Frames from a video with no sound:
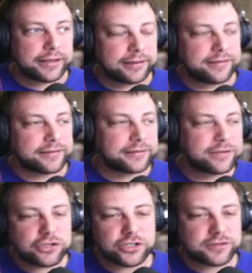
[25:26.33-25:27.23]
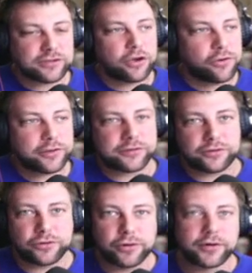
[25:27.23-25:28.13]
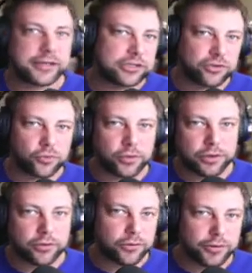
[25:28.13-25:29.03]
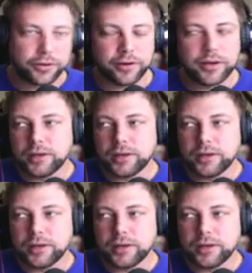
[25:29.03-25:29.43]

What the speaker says: This isn't just go to the store, get your work order,